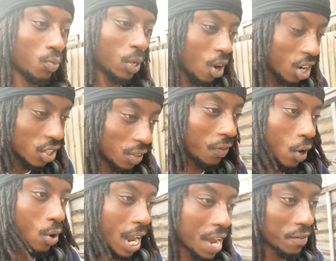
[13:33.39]
We can't just
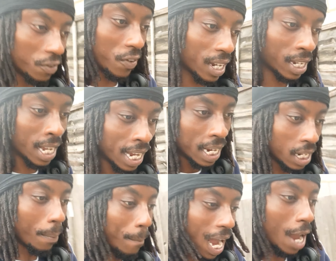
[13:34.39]
follow everything
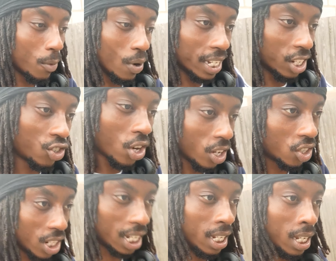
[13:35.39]
the Bible and the church
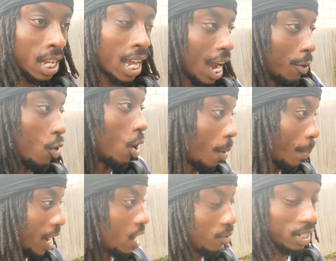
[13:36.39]
say and what our
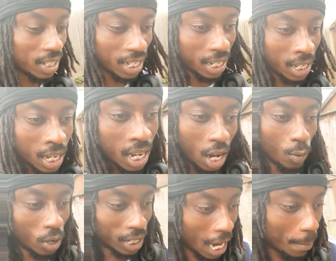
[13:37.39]
parents say and
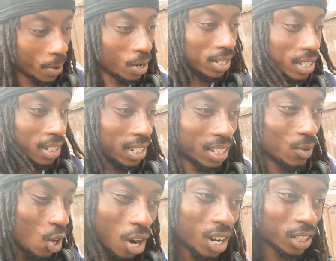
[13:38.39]
what that person say. We
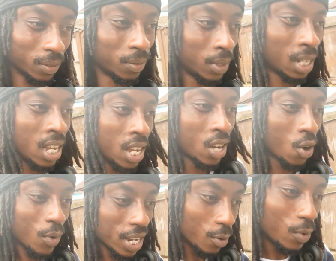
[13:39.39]
can't.
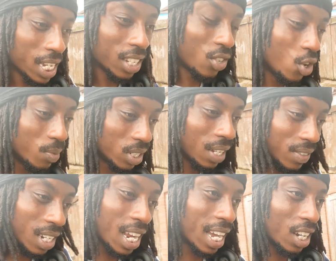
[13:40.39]
We as humans have to
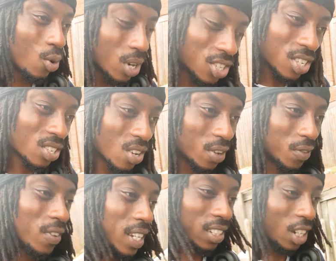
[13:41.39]
like question certain
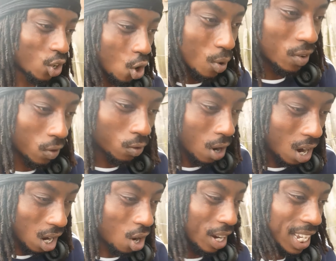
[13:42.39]
things and go with
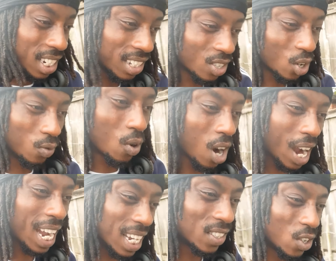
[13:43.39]
our inner self, what our
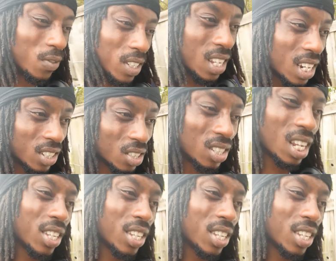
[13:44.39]
higher self is telling us.